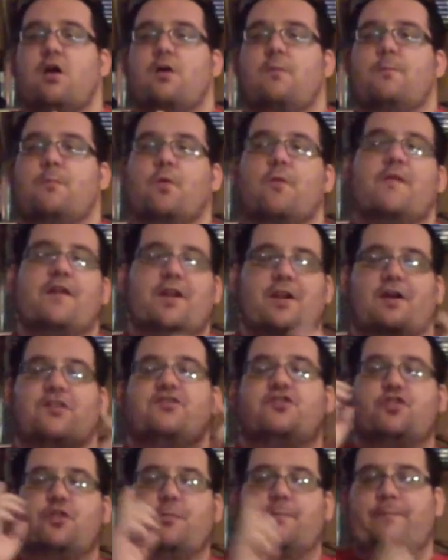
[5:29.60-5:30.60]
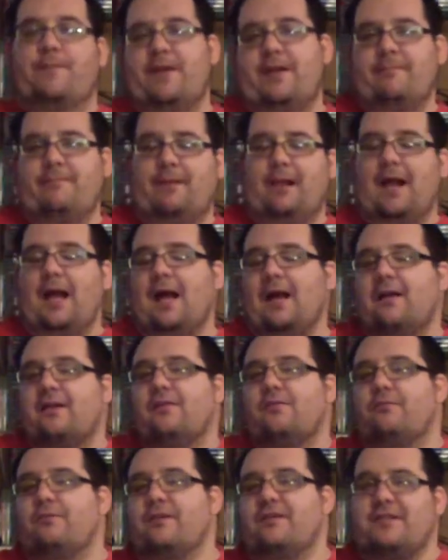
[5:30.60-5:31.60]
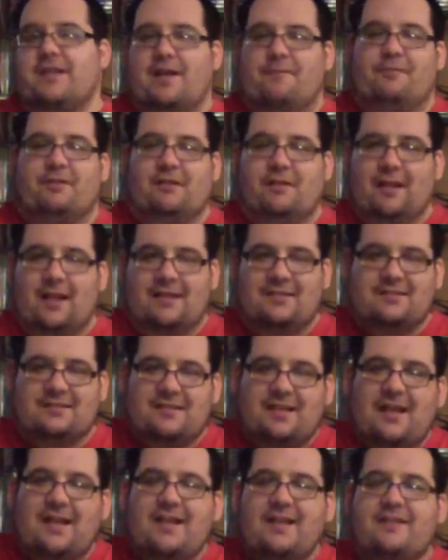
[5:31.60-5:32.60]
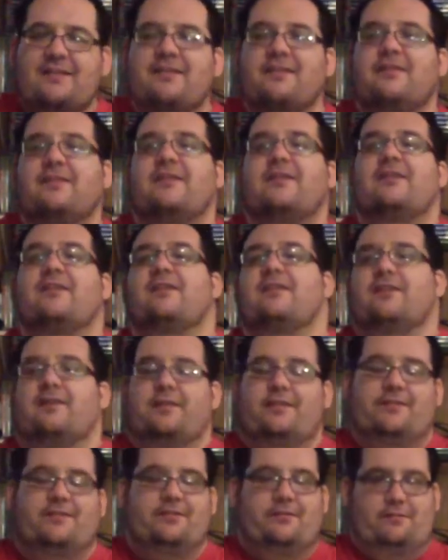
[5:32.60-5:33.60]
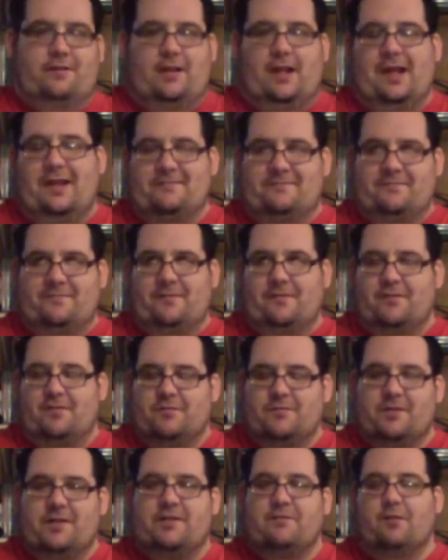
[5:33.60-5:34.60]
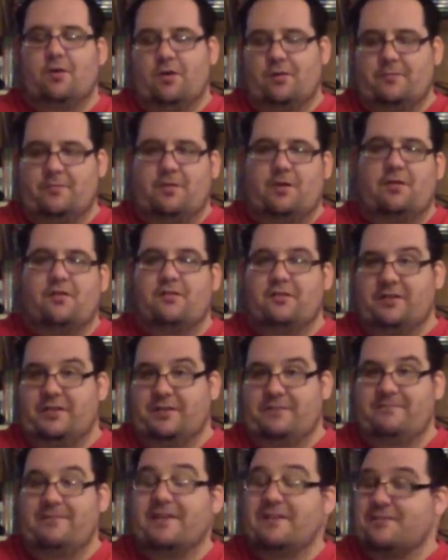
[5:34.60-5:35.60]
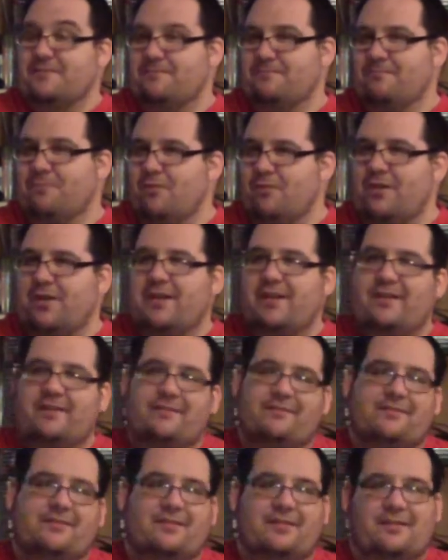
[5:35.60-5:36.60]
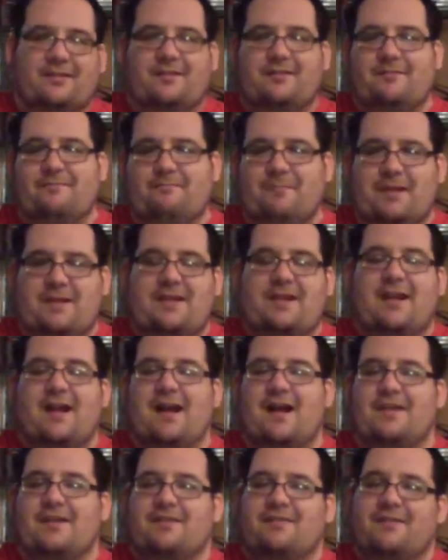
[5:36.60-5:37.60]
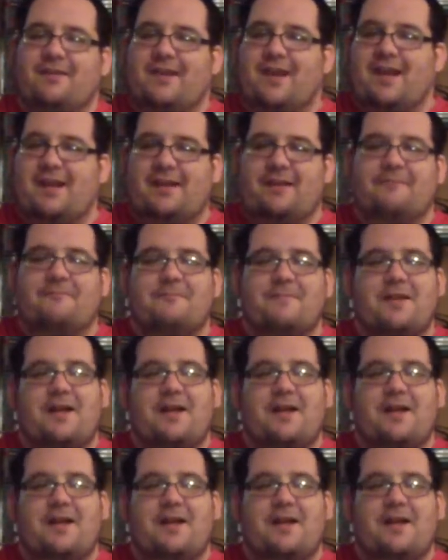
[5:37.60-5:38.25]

Moving on to B block, which happened last night, as far as or early this morning, depending on how you look at it,